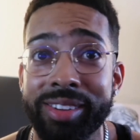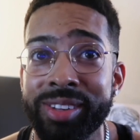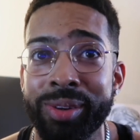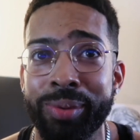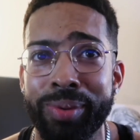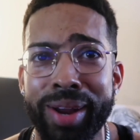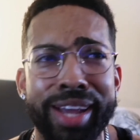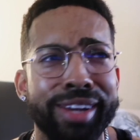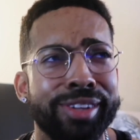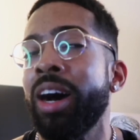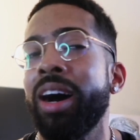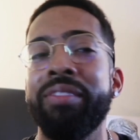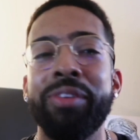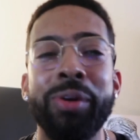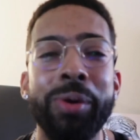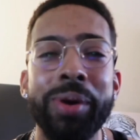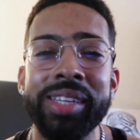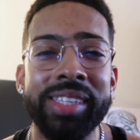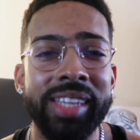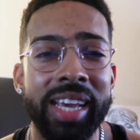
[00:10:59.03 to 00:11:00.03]
So right, of
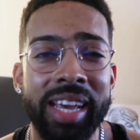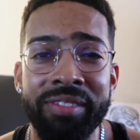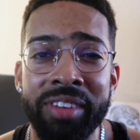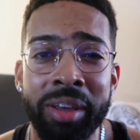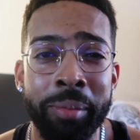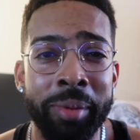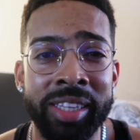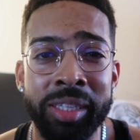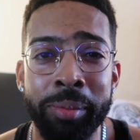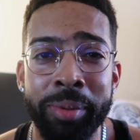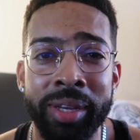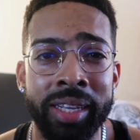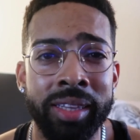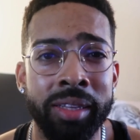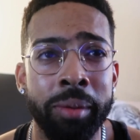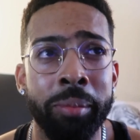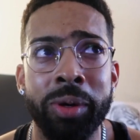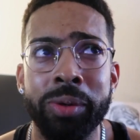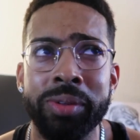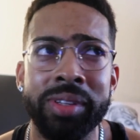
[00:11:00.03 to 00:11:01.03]
course the AVM had to be in
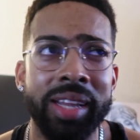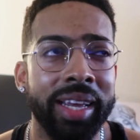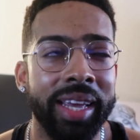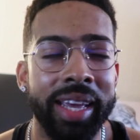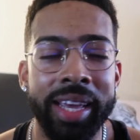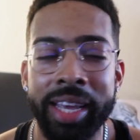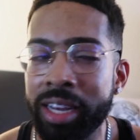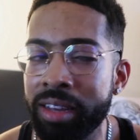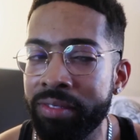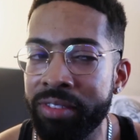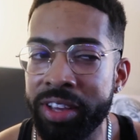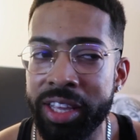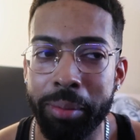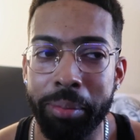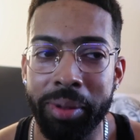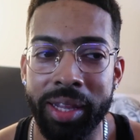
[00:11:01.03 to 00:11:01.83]
the most like inconvenient